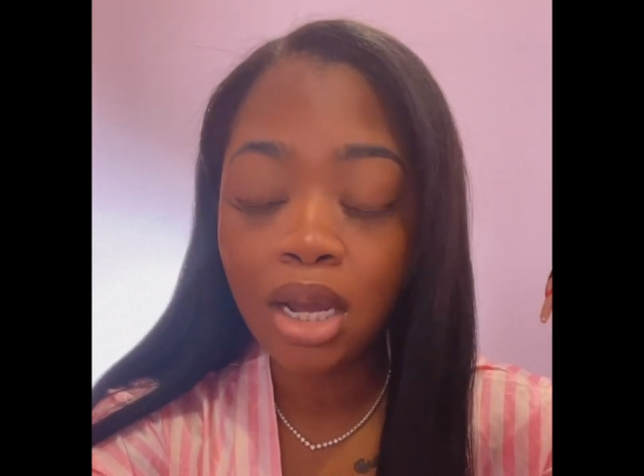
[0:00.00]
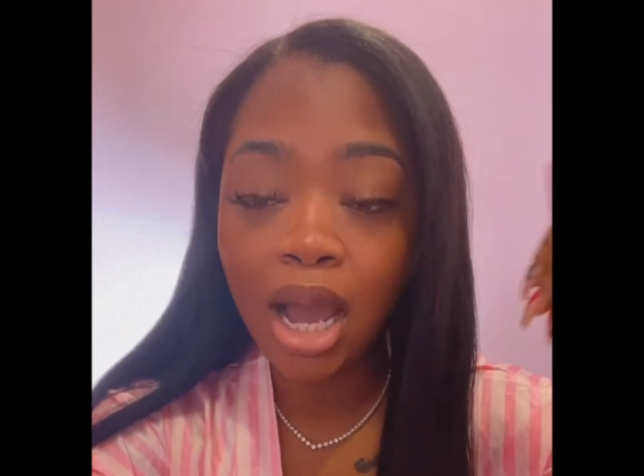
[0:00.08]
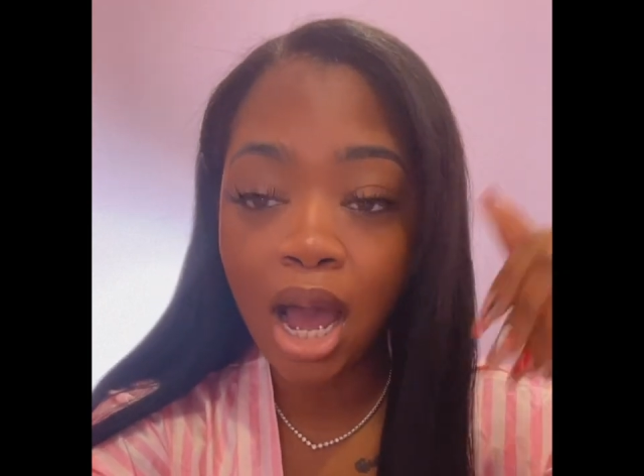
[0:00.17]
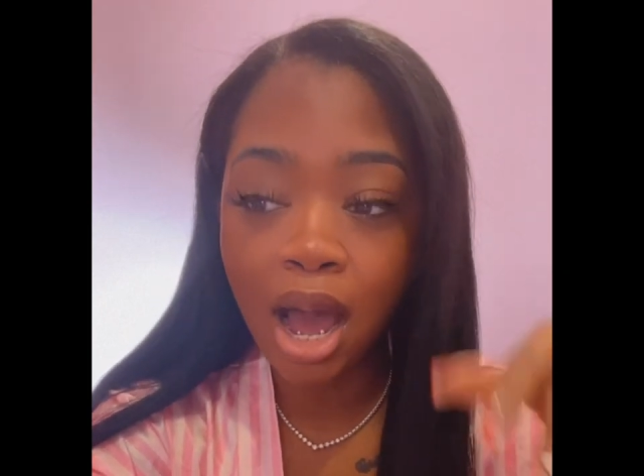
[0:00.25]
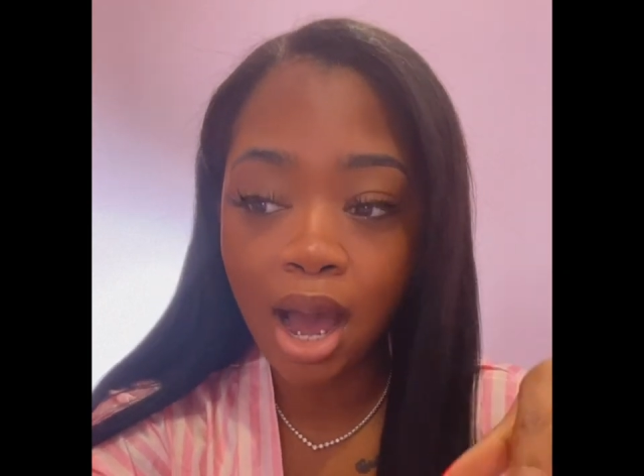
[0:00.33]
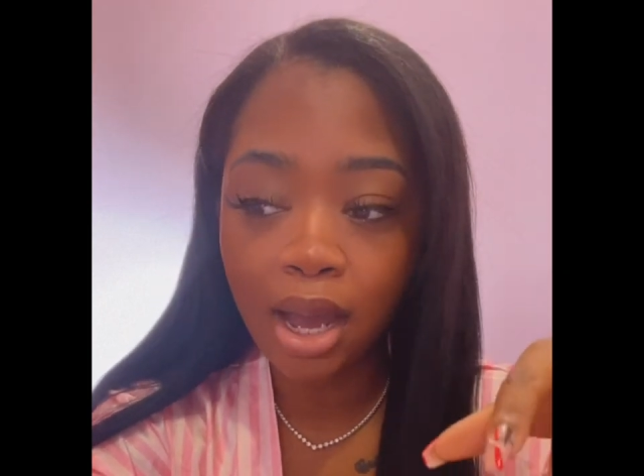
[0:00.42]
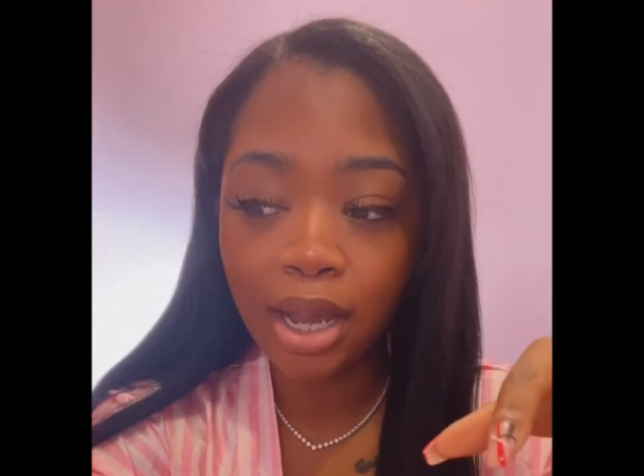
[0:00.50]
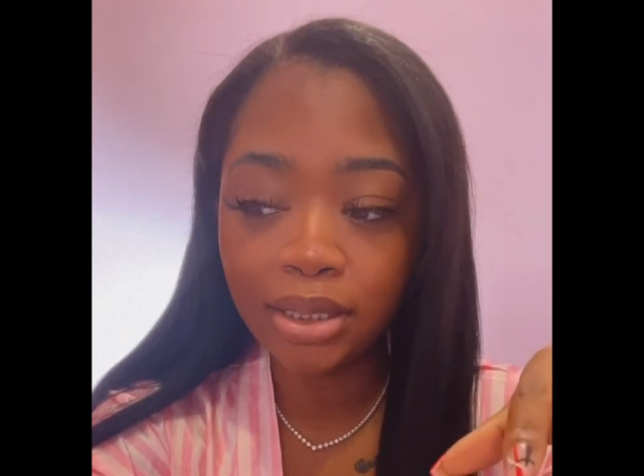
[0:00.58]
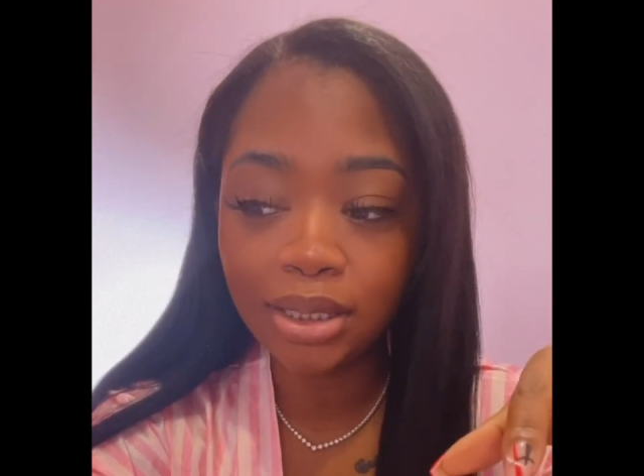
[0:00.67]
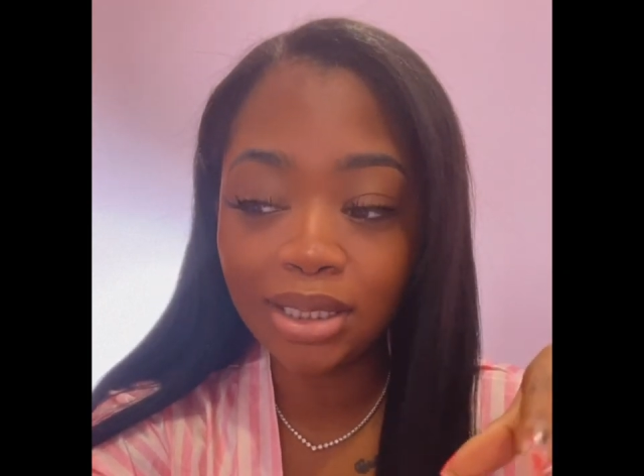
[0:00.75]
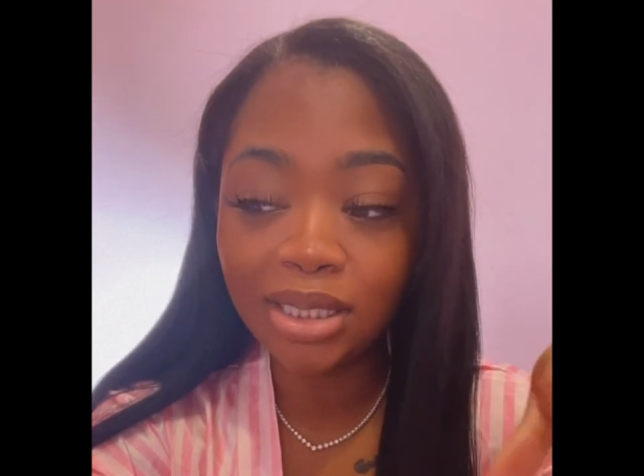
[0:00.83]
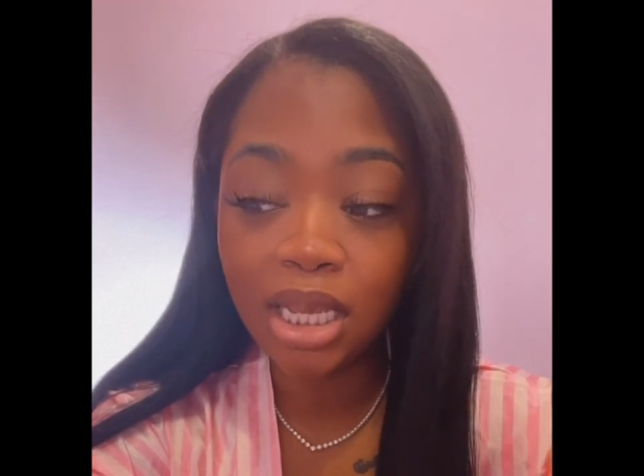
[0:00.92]

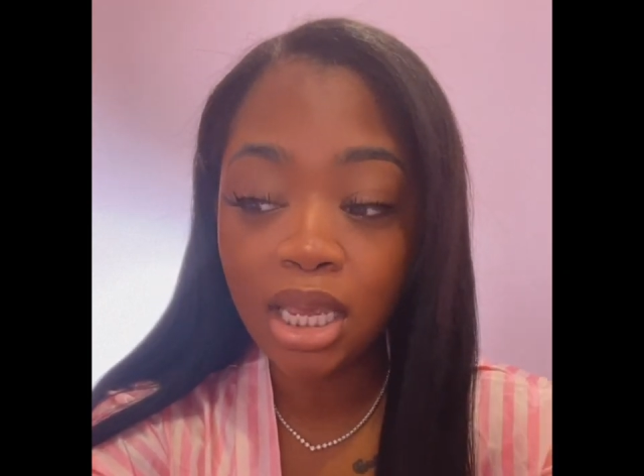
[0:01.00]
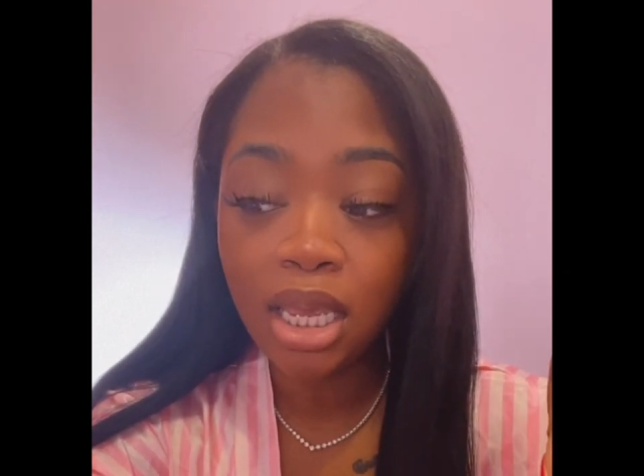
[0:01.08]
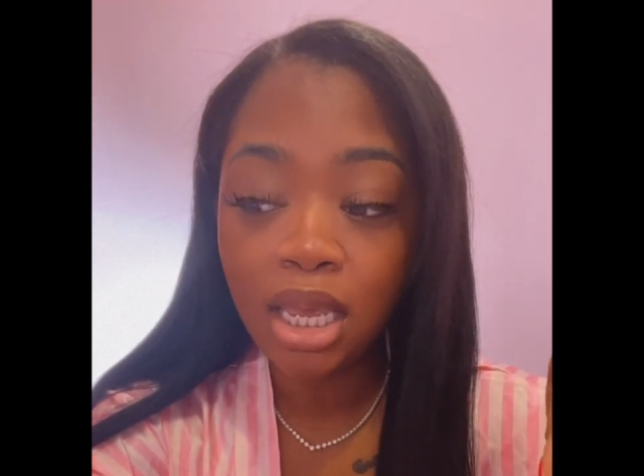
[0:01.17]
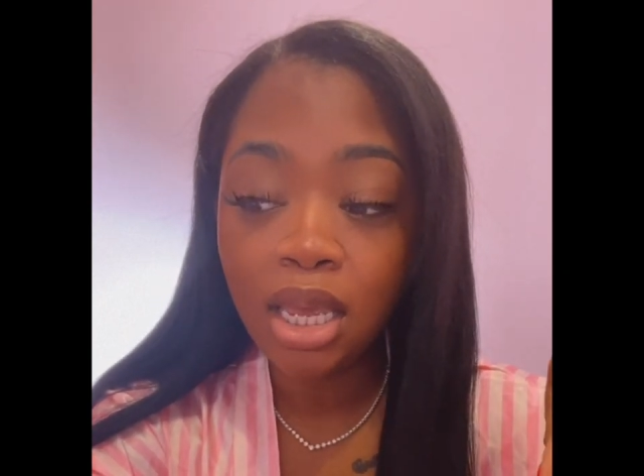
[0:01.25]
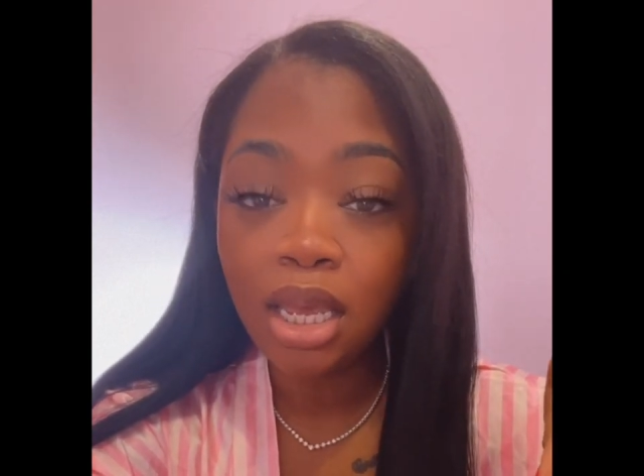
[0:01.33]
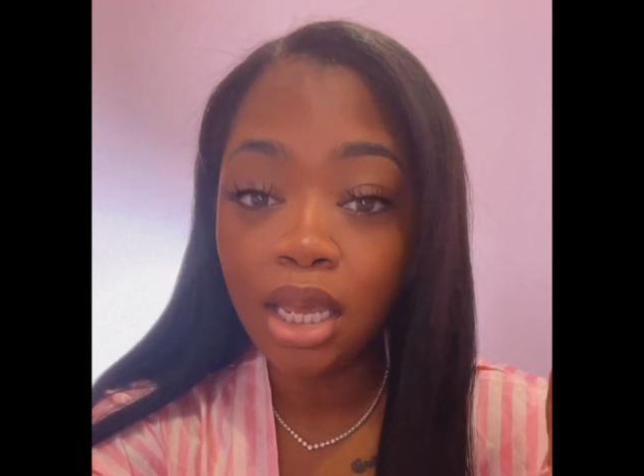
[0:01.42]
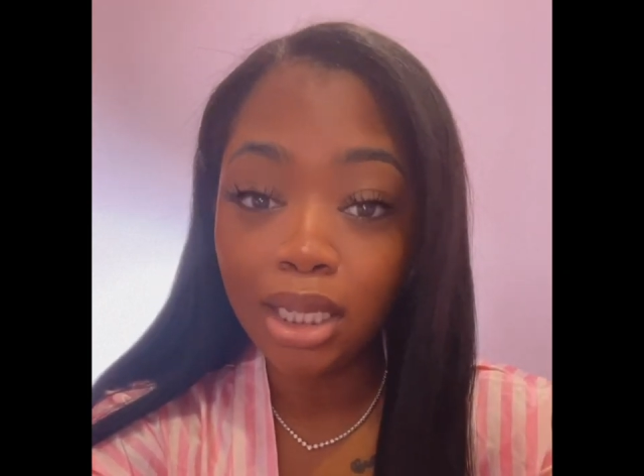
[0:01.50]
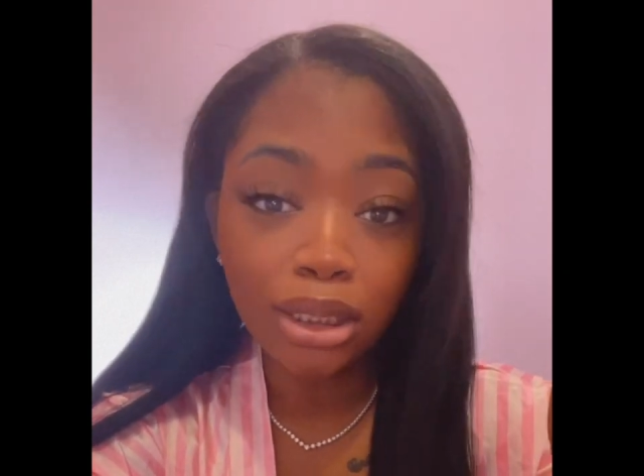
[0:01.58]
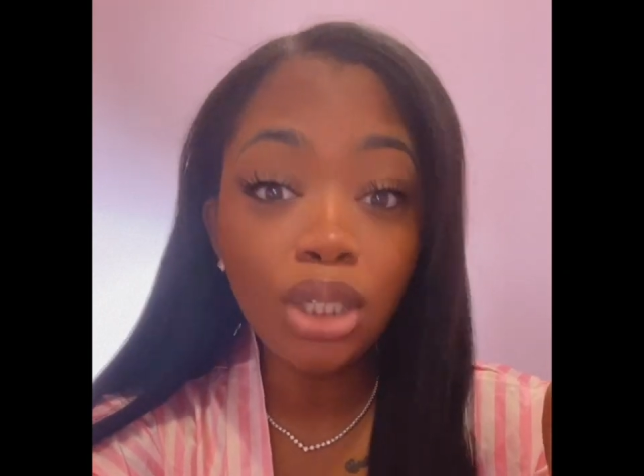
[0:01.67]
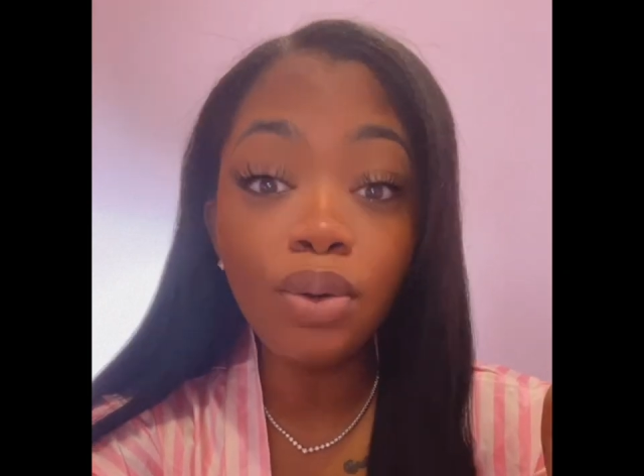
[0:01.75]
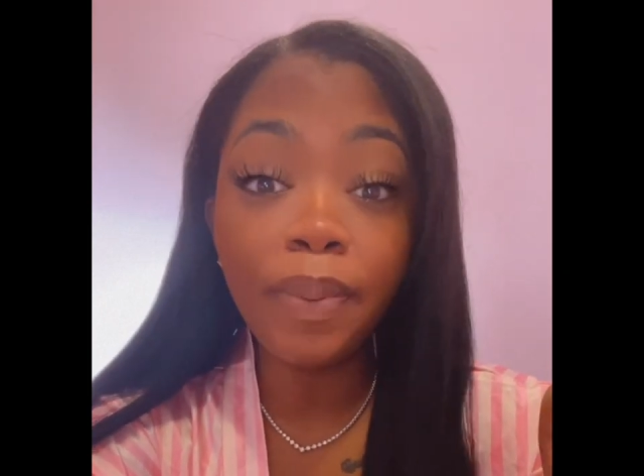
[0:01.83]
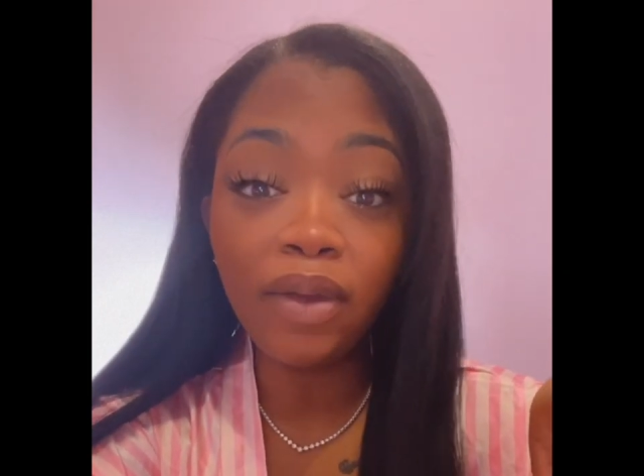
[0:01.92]
Cons. It's
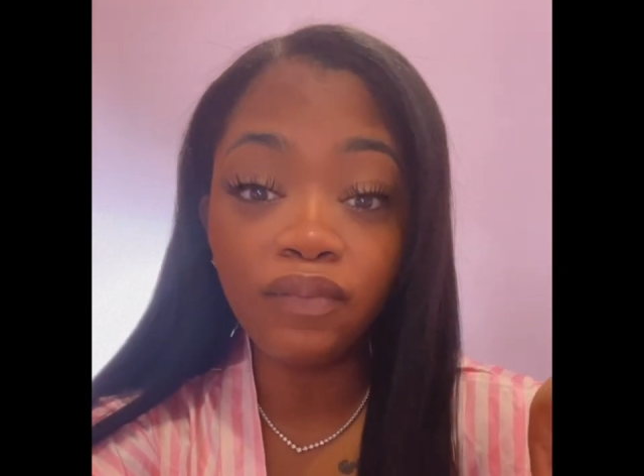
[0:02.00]
a little